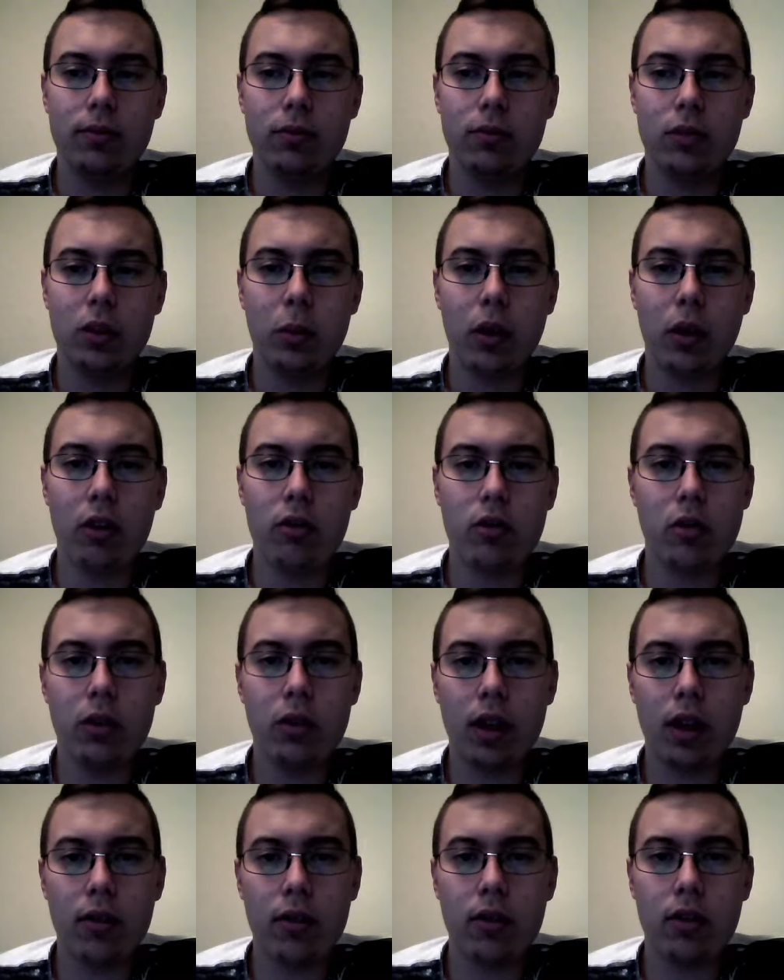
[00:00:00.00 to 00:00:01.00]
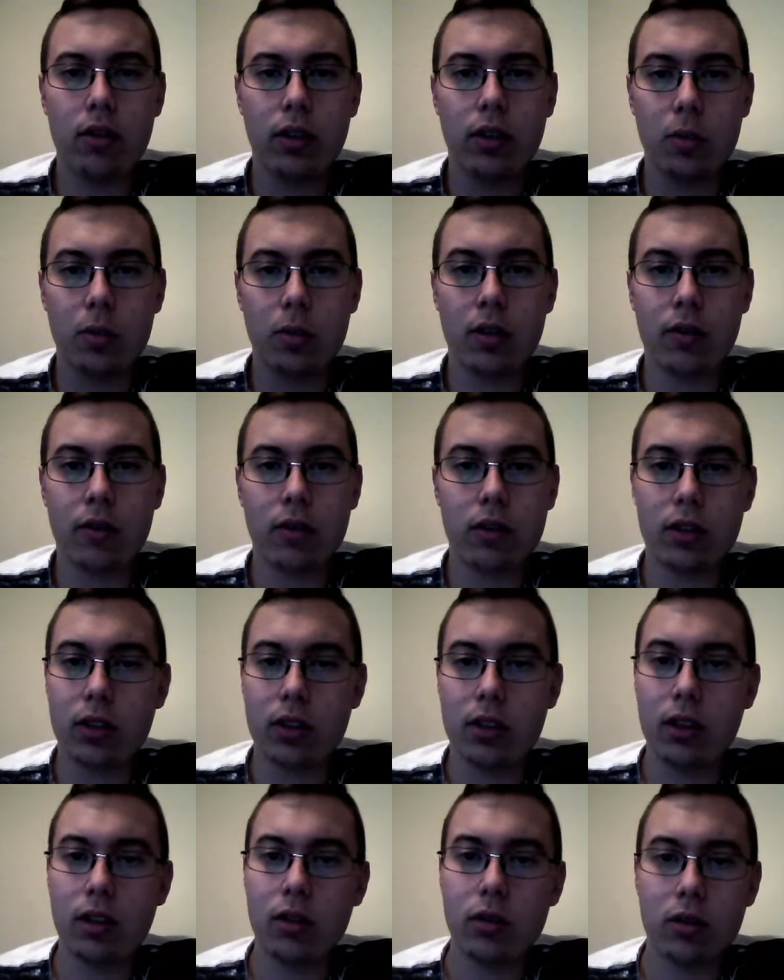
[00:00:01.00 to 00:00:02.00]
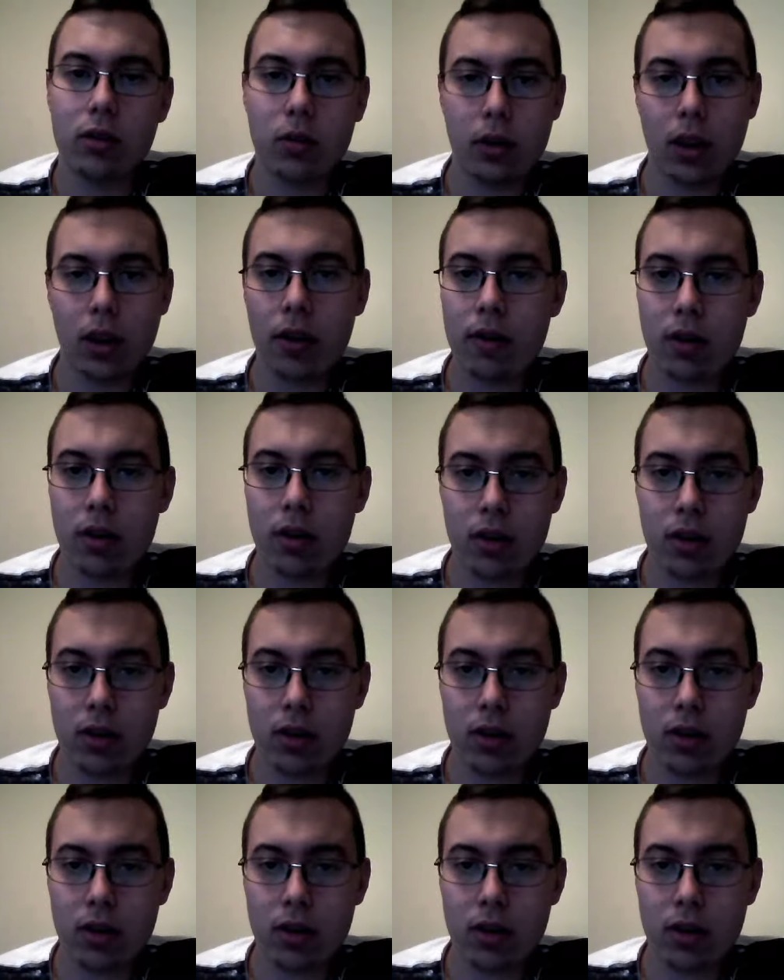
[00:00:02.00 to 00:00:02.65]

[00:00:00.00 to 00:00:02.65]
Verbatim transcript: sponge or whatever that's meant for steel or whatever,